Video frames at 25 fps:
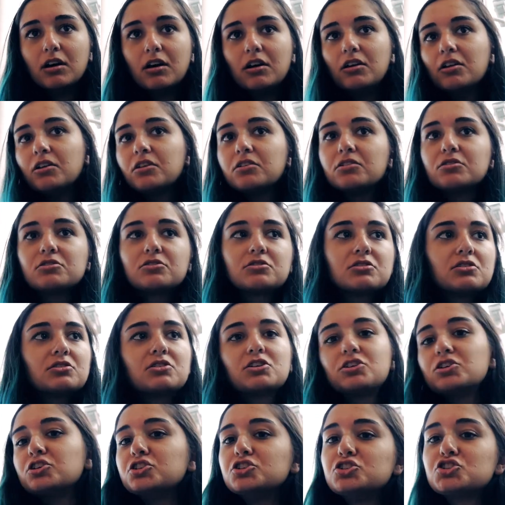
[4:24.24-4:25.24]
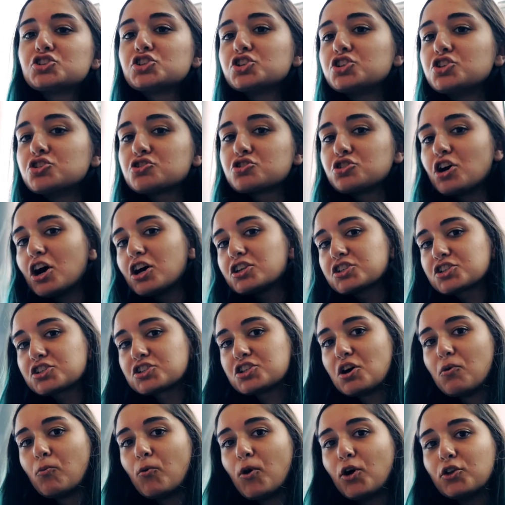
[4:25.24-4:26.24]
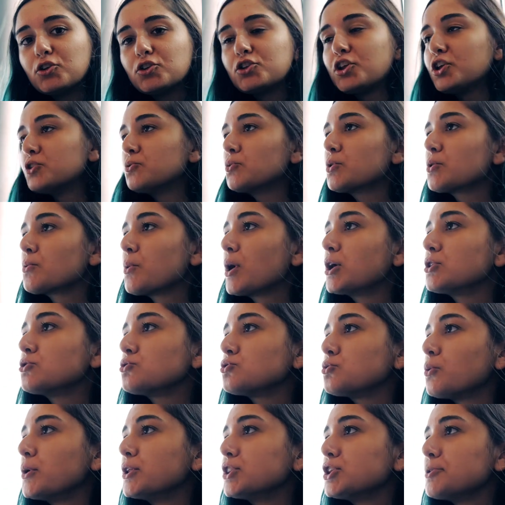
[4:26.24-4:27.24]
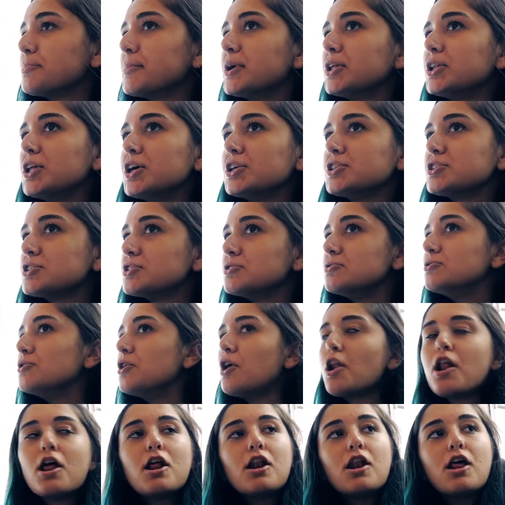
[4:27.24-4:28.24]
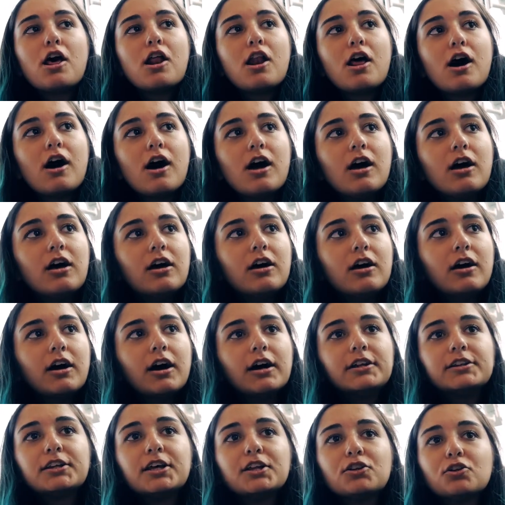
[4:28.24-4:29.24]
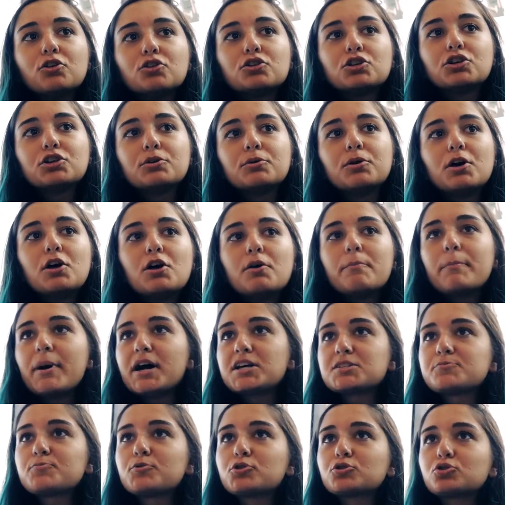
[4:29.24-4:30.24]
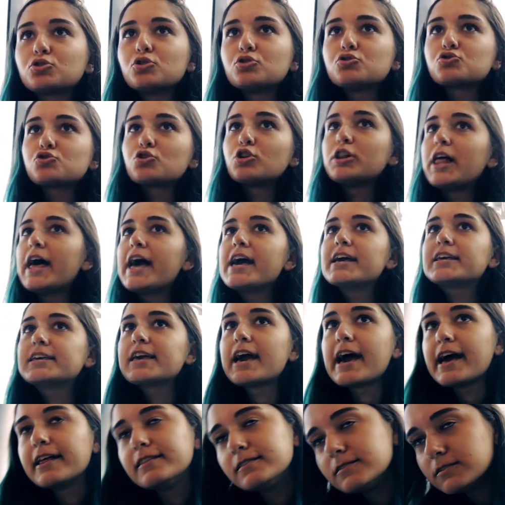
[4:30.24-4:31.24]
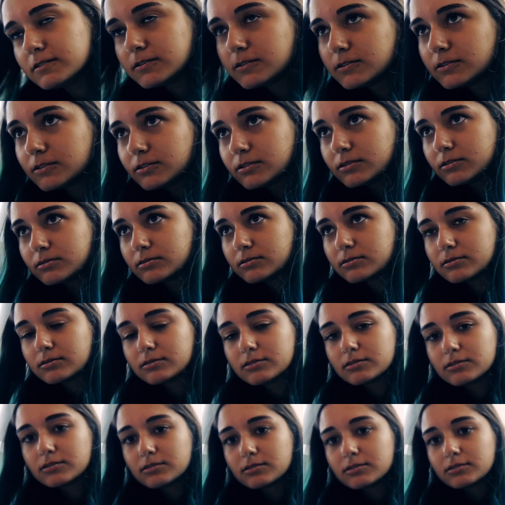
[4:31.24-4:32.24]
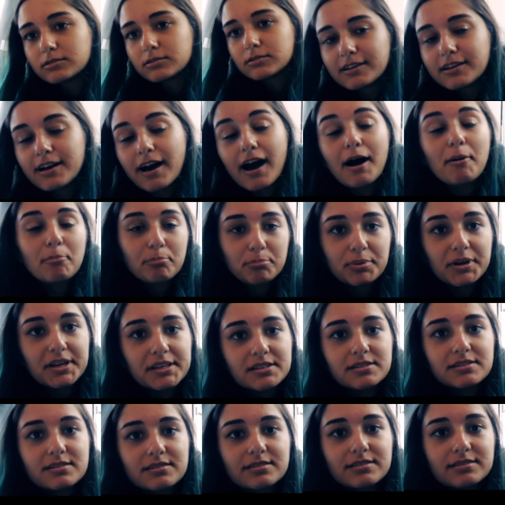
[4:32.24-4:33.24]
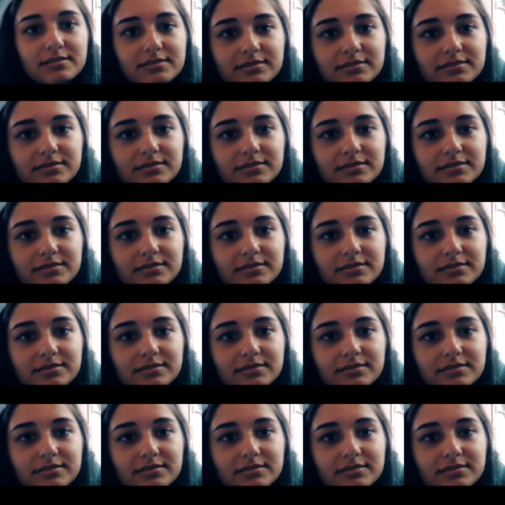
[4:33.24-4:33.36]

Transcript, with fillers: And she needs to ask someone. Then we wait 20 minutes, and then on the passport control again. I'm pissed.